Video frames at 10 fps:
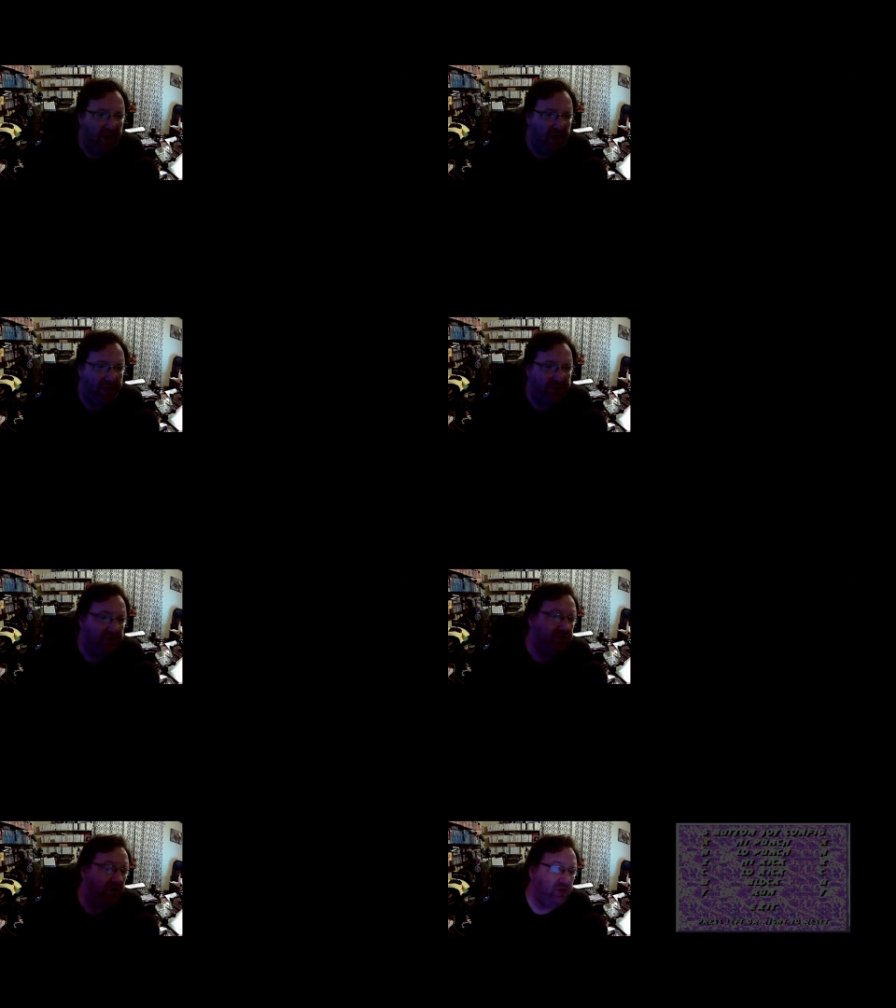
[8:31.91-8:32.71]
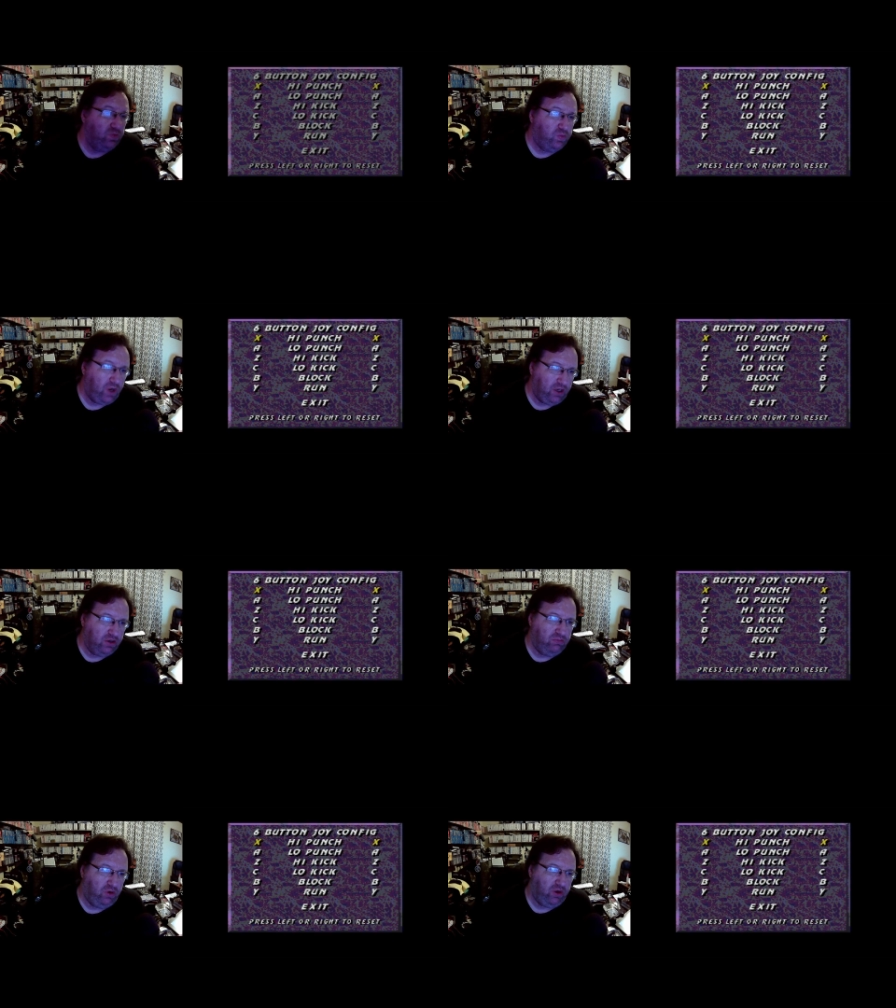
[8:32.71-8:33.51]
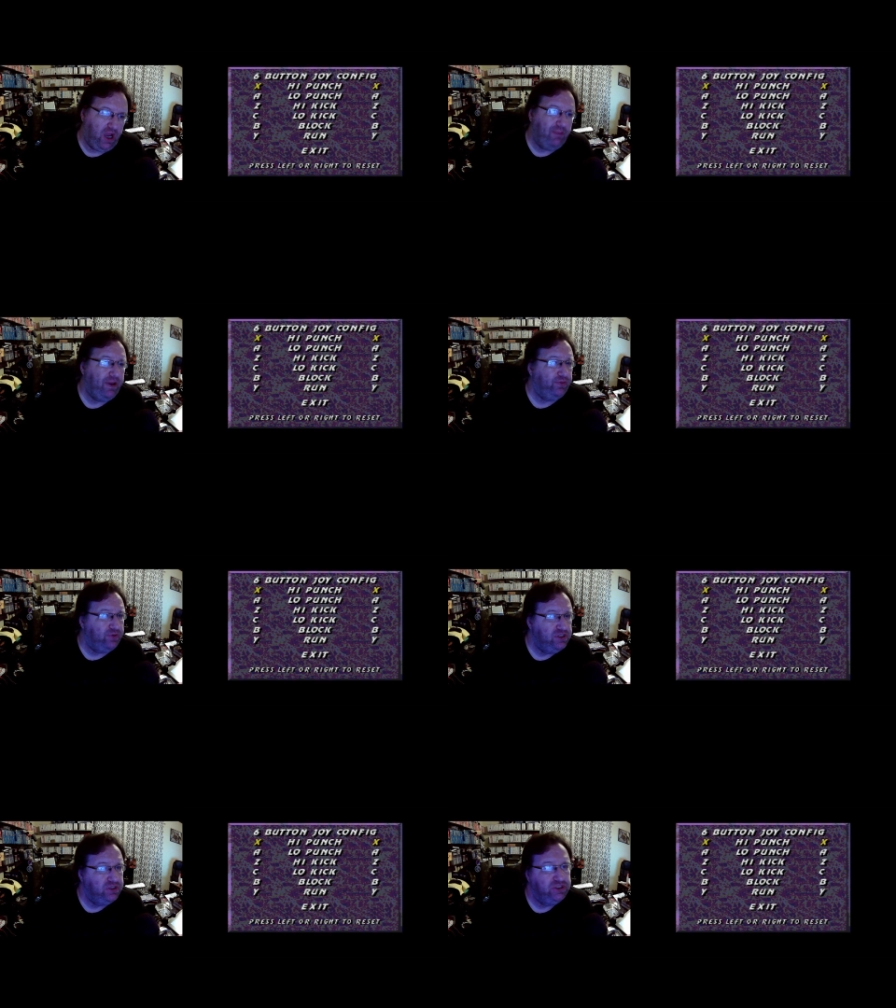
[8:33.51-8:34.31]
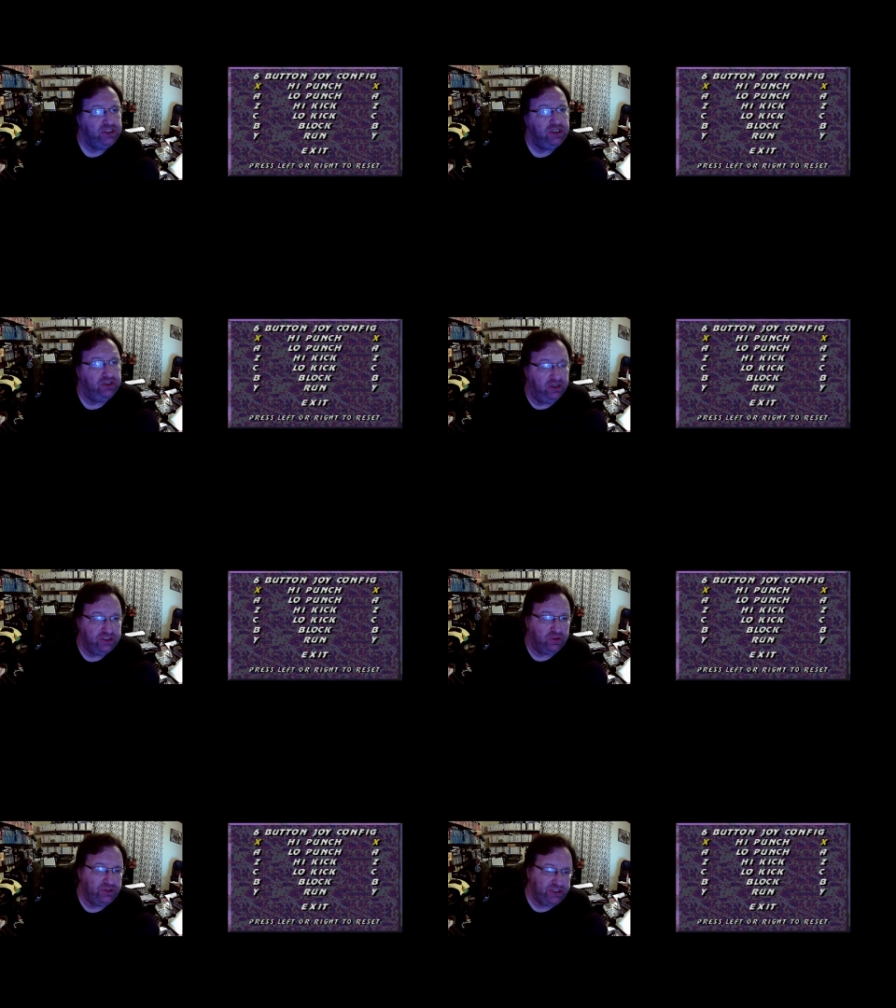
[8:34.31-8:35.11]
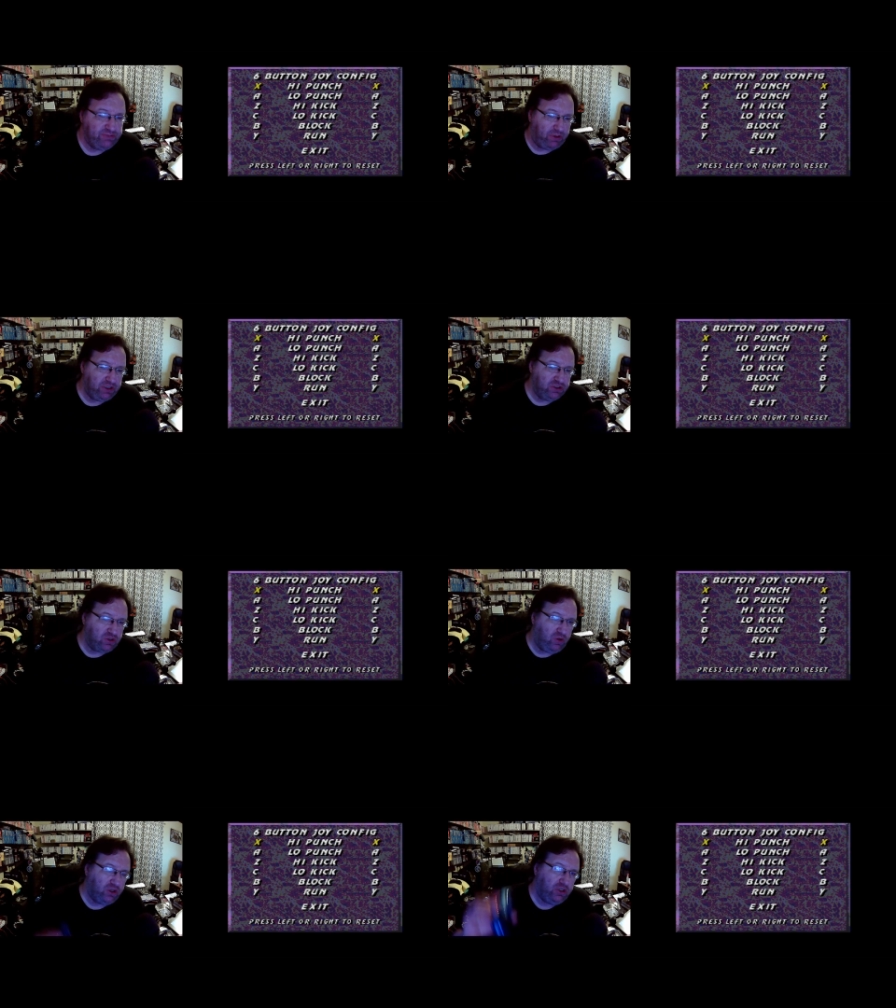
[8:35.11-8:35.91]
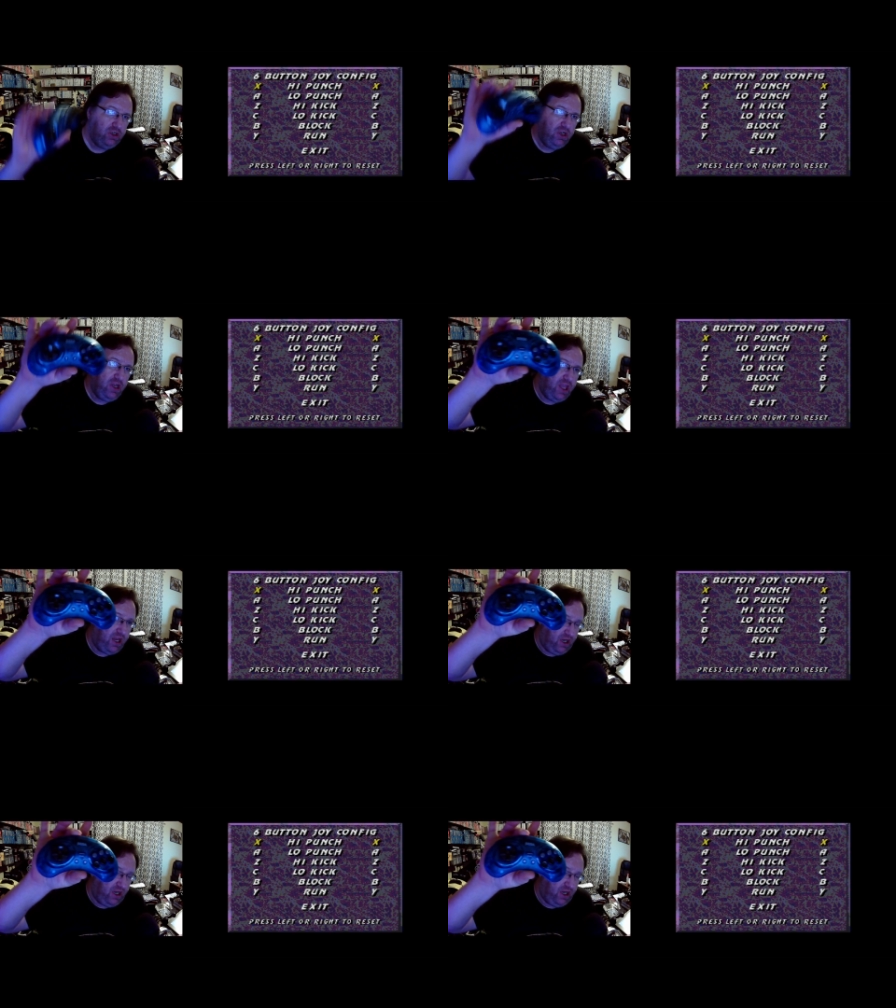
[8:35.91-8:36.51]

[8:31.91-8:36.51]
And just like regular Mortal Kombat 3, as you can see, it does show a six-button controller, and I